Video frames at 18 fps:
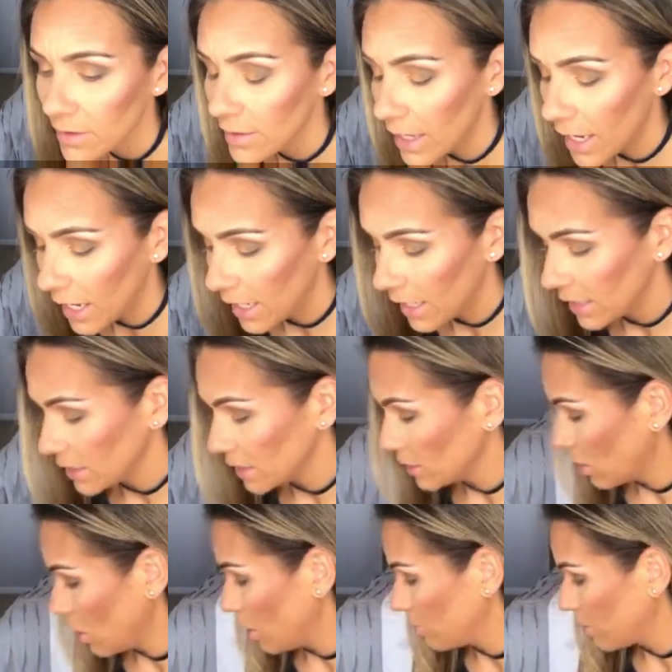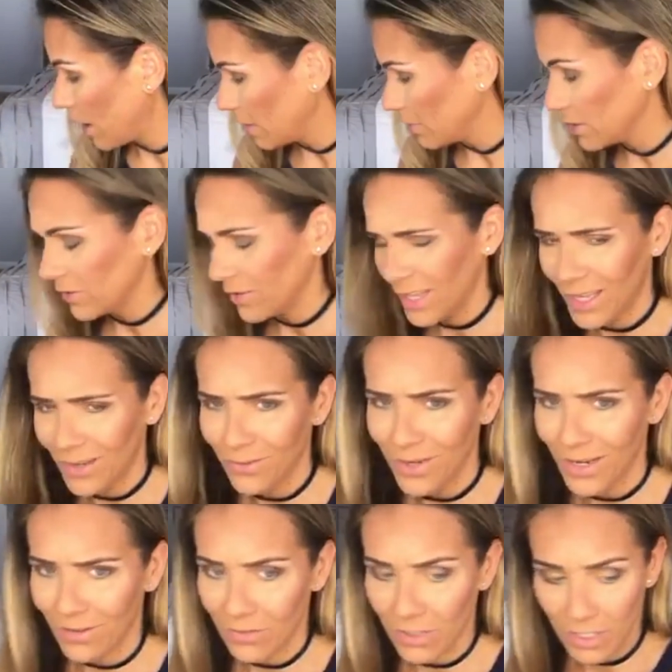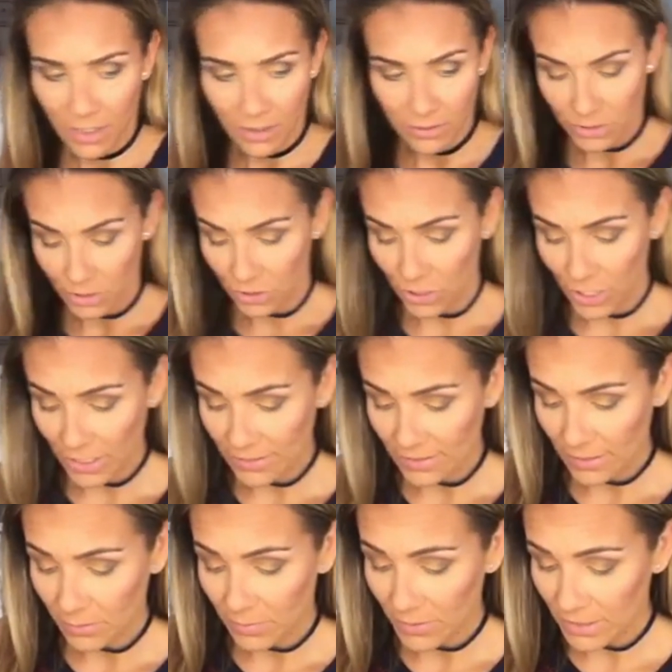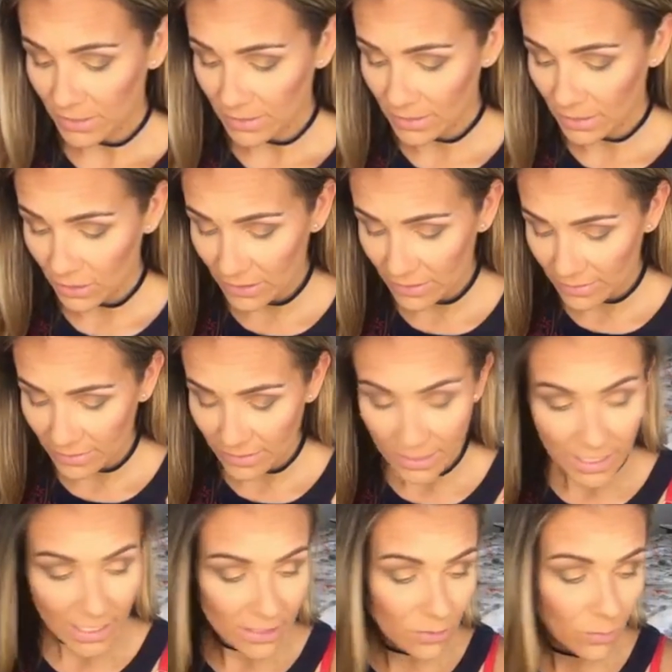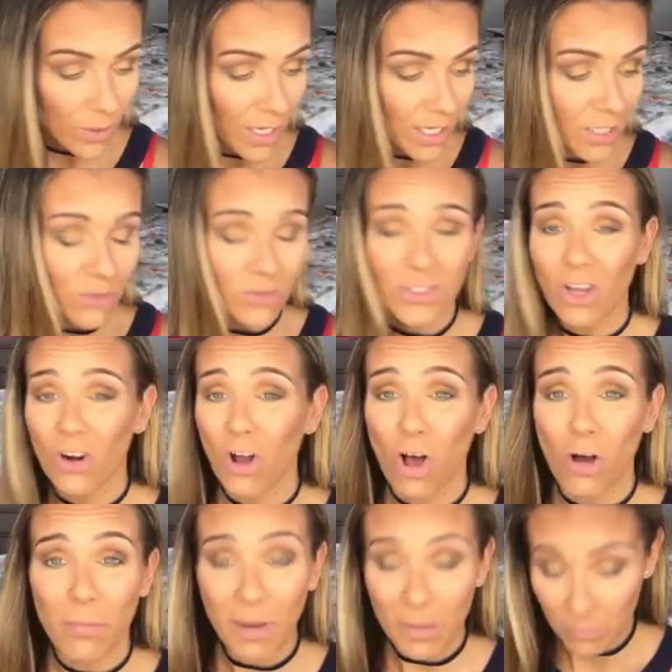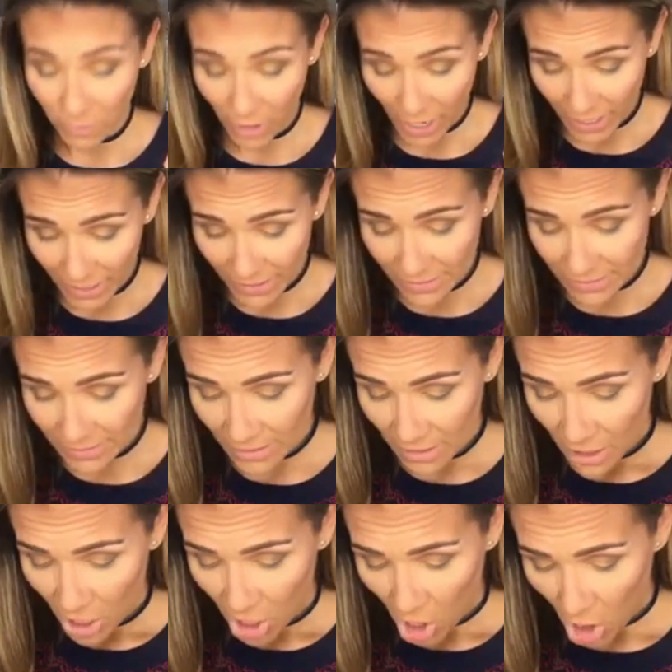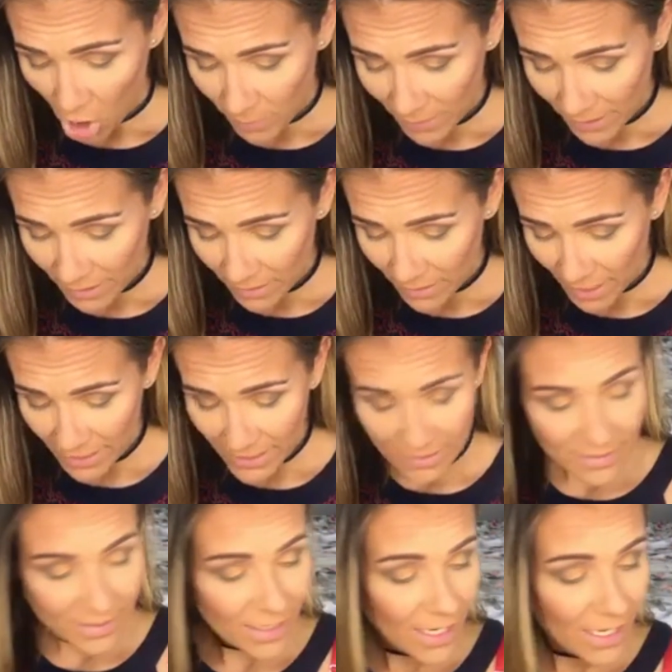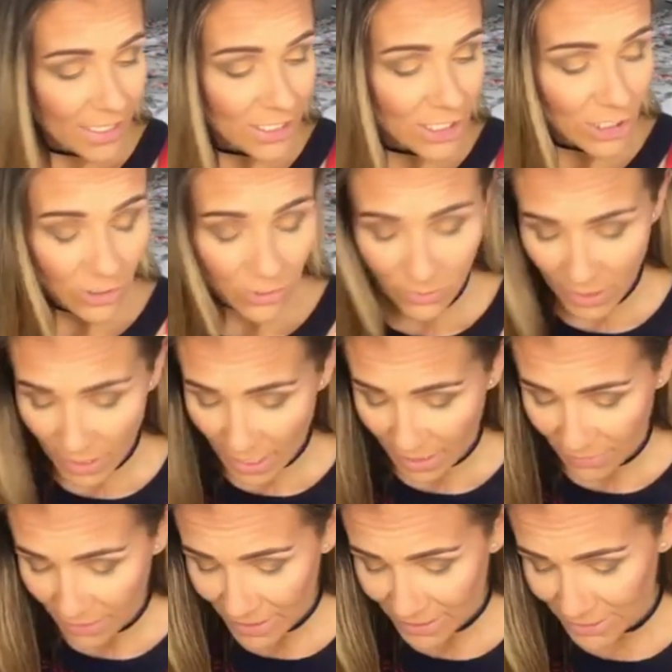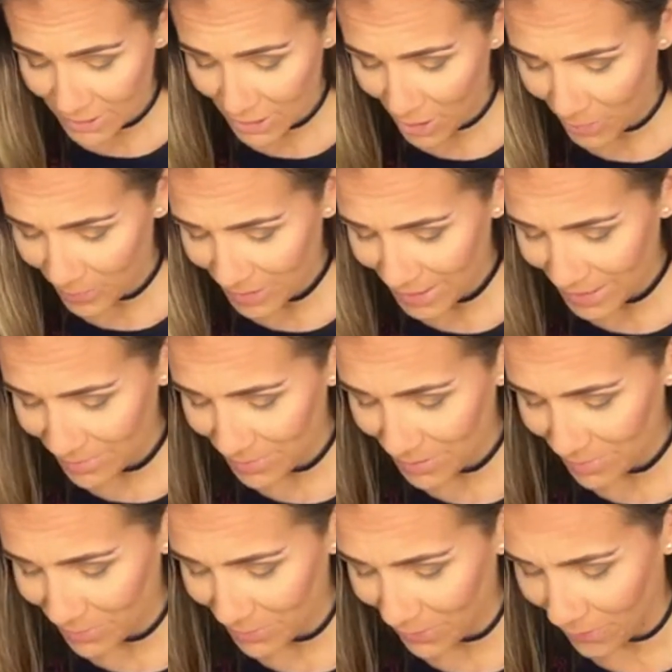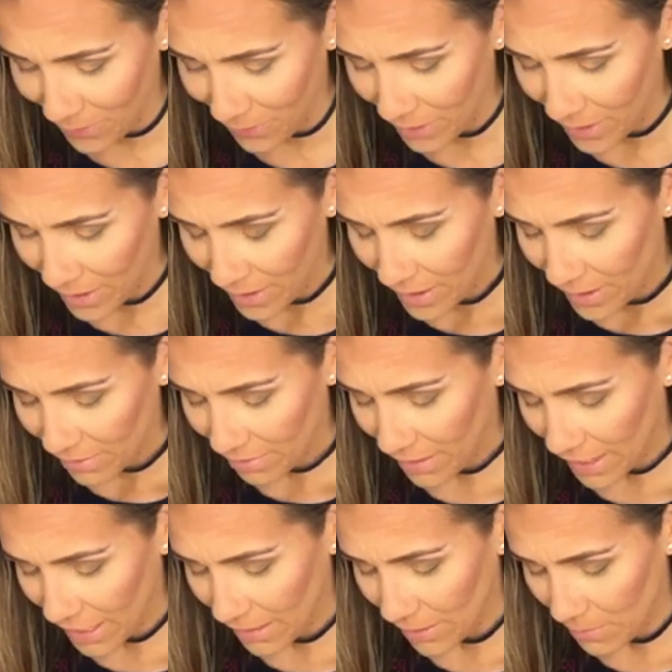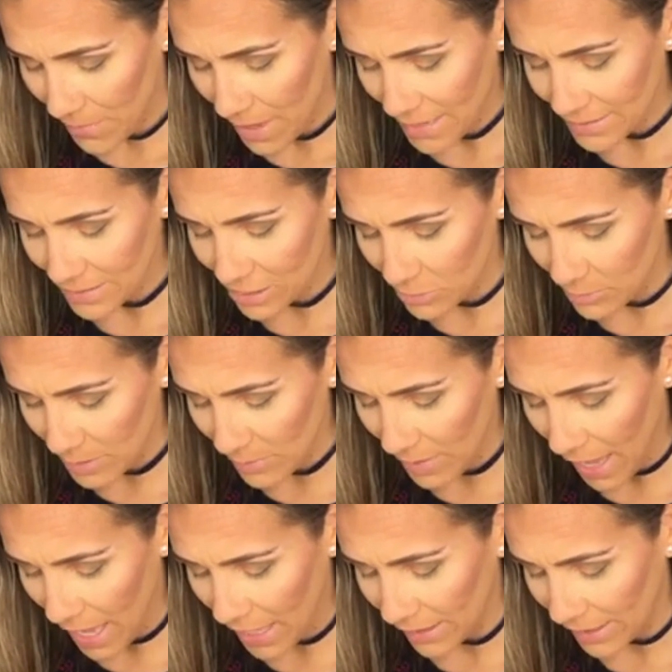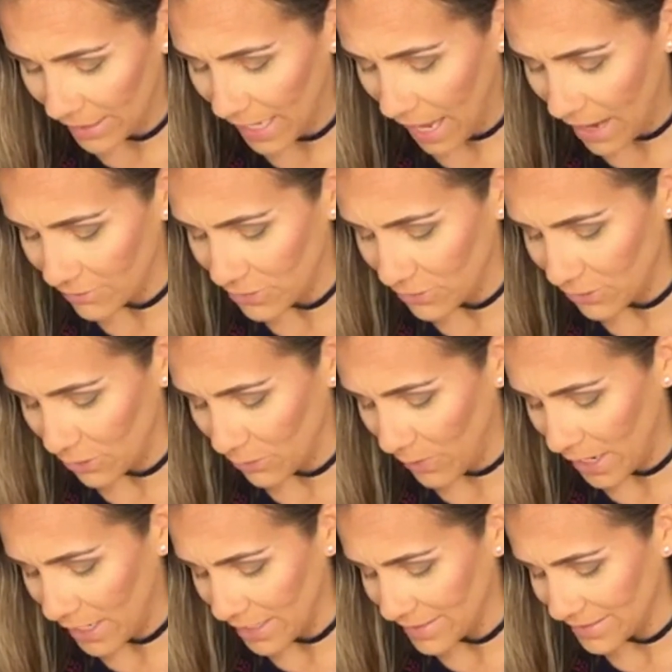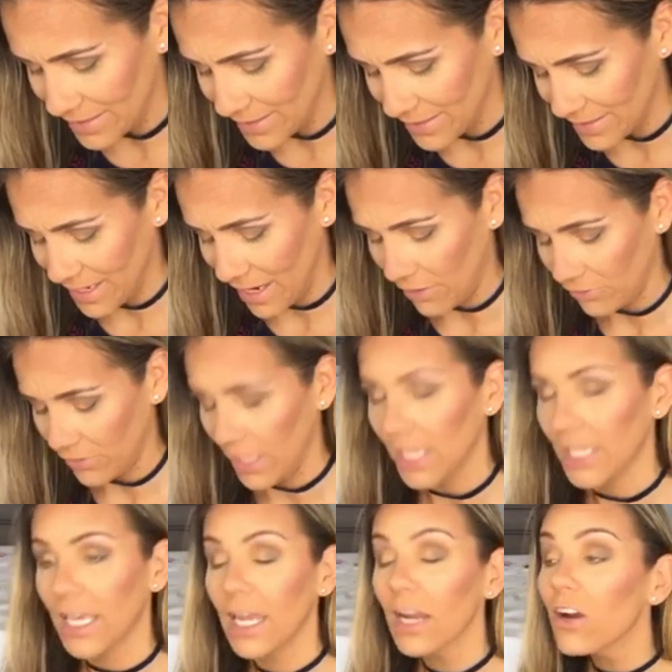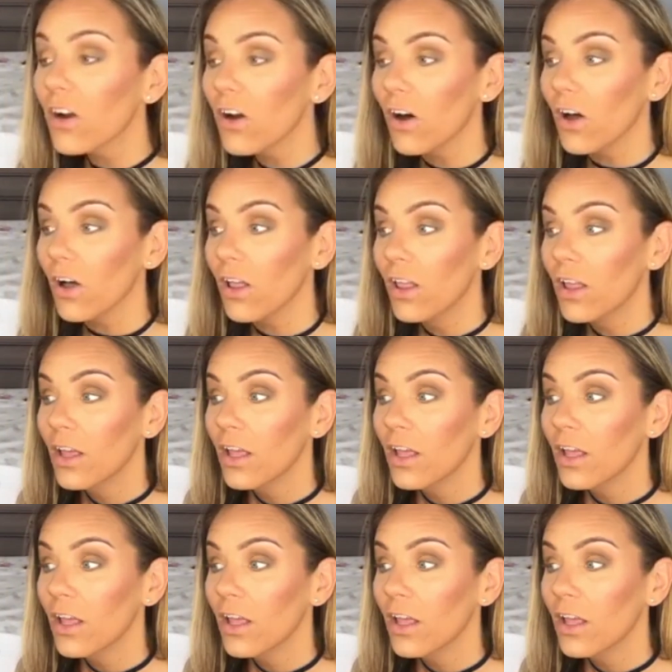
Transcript: that y'all probably are like, whatever, Carole, you're crazy. But seriously, it's what I use on all my brides, all my clients that I do. And I've had so many people like message me back like after their weddings and stuff like, Carole,